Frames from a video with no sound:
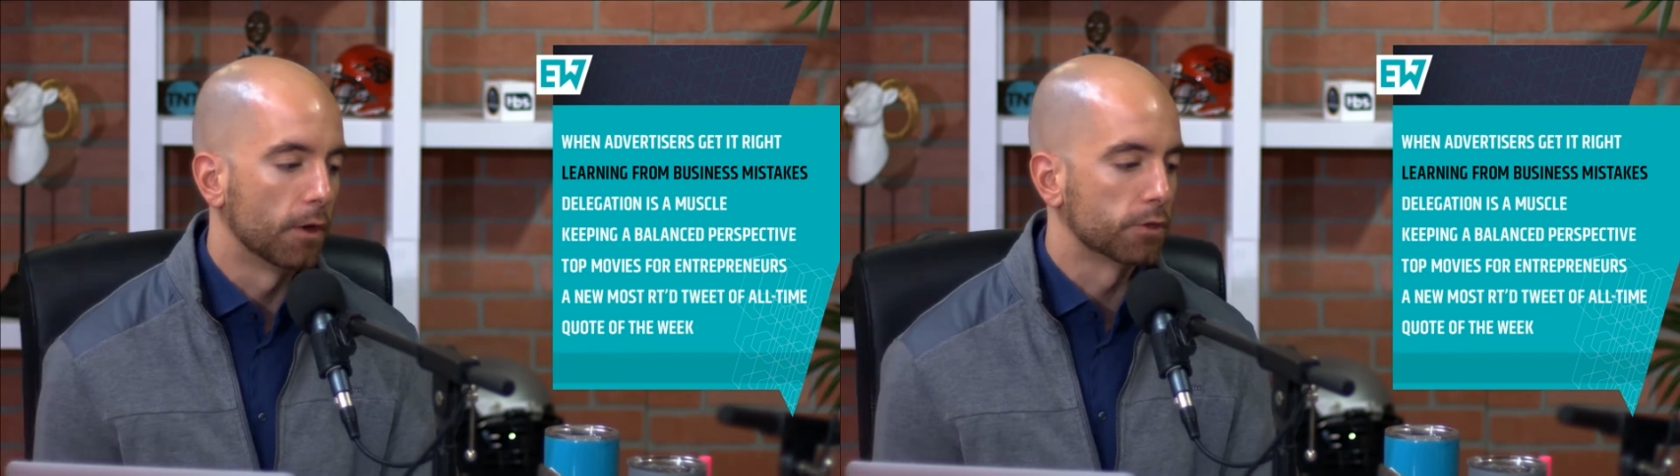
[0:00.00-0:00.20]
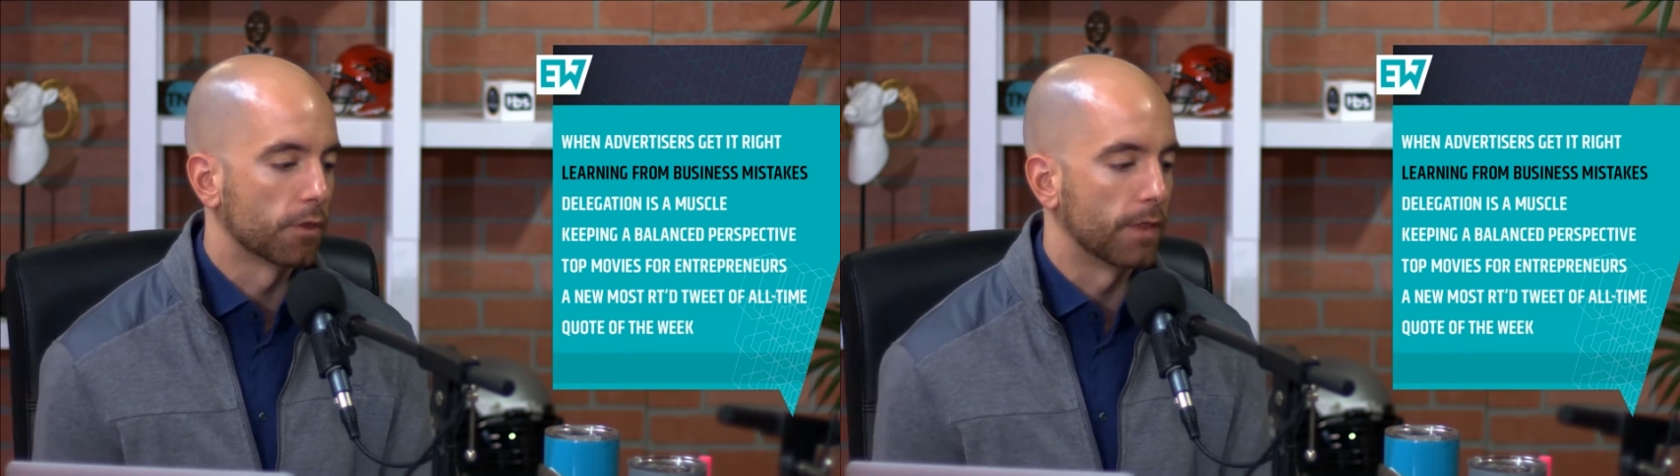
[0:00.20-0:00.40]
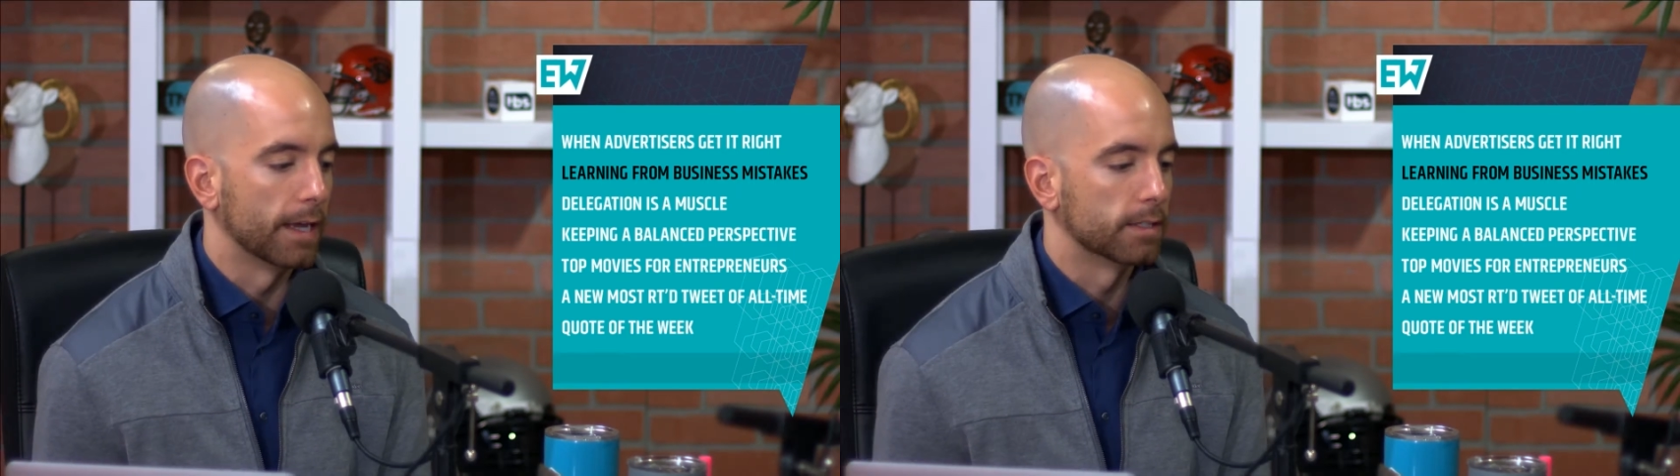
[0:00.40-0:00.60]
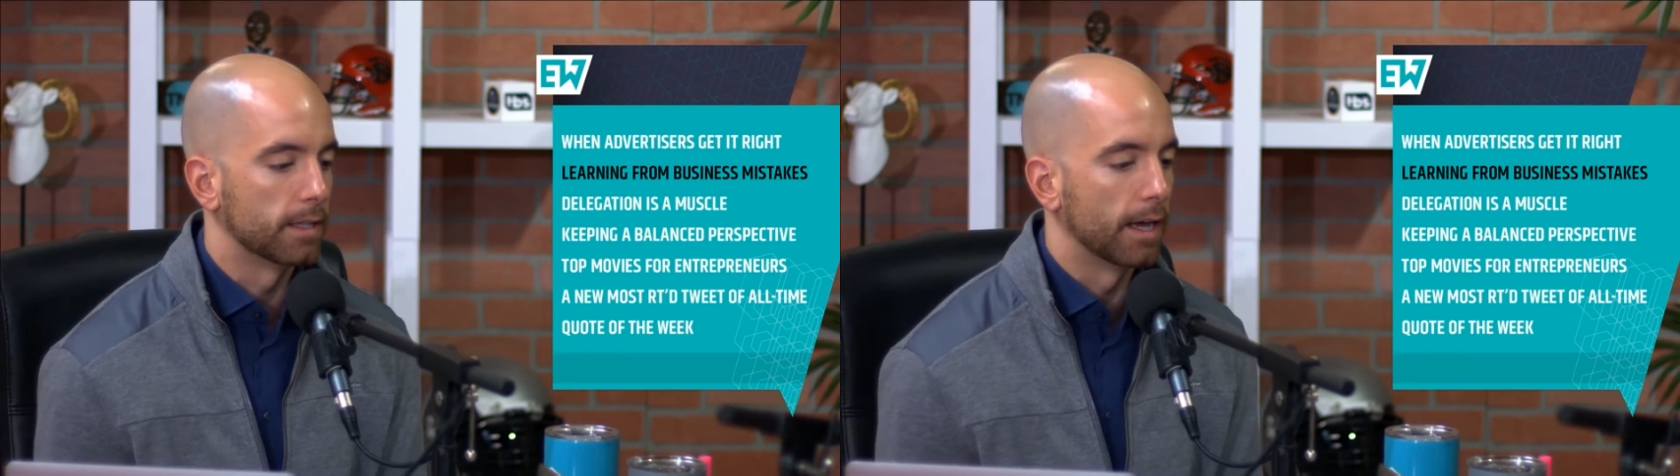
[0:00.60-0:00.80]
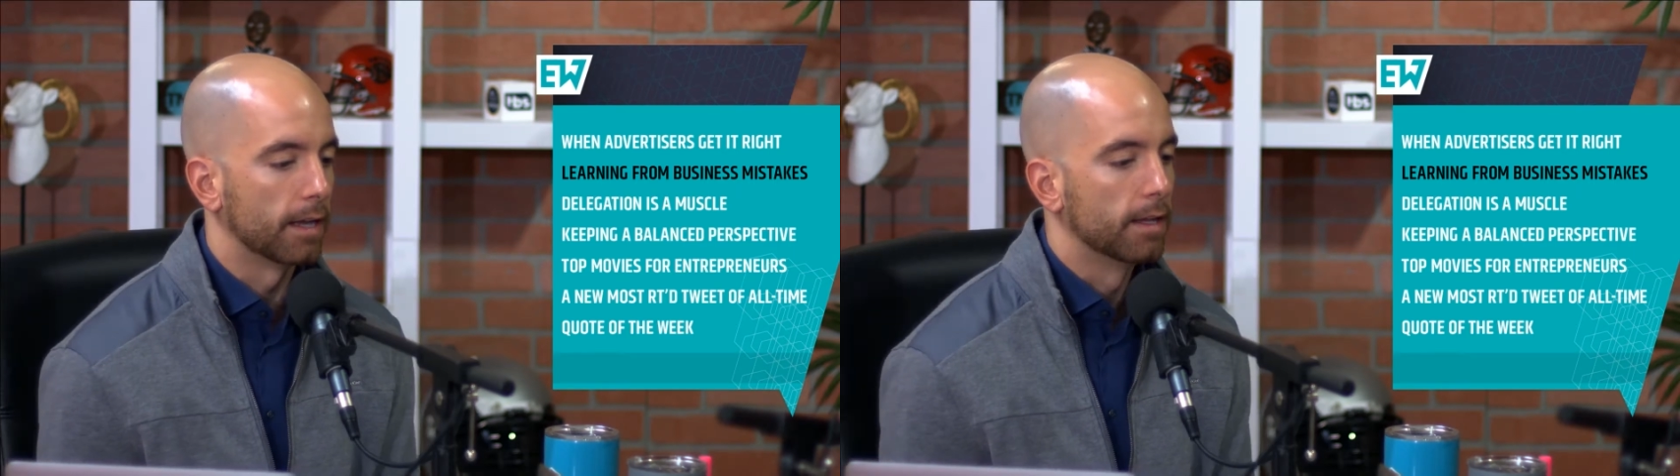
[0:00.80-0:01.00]
those are
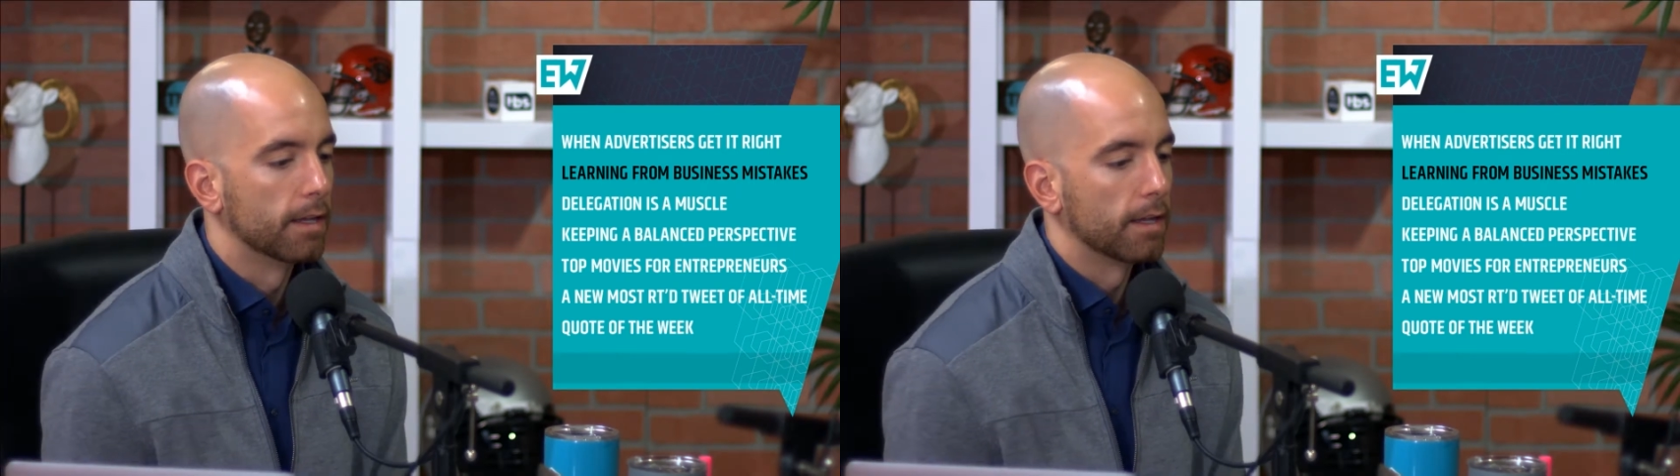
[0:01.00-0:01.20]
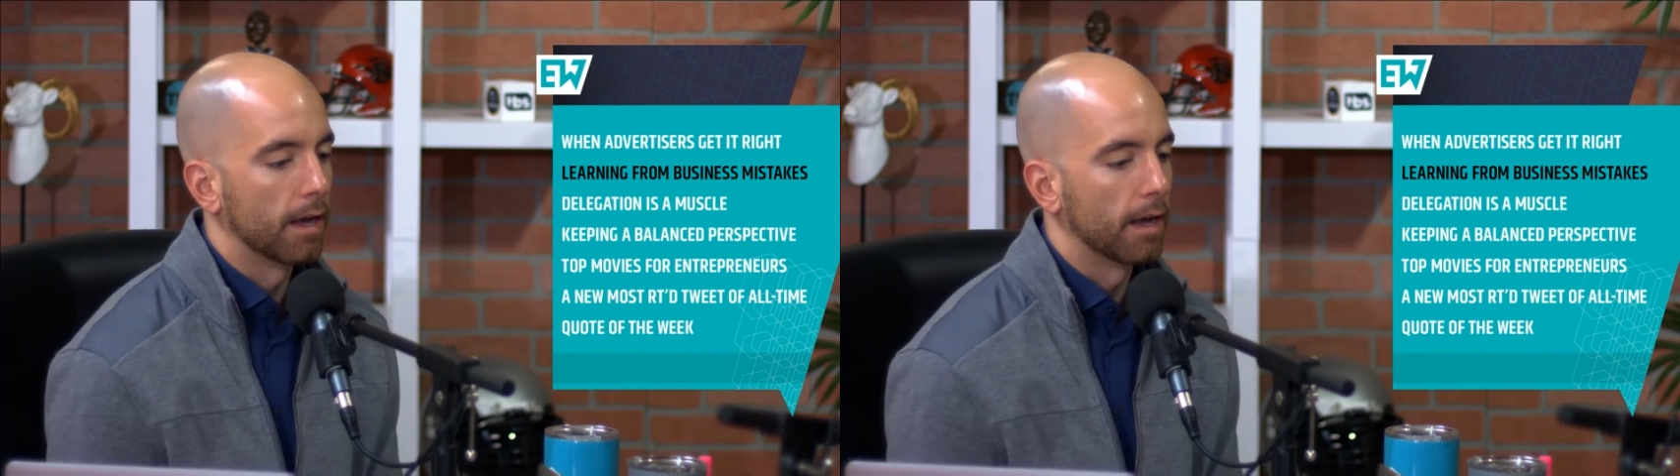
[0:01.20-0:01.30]
things that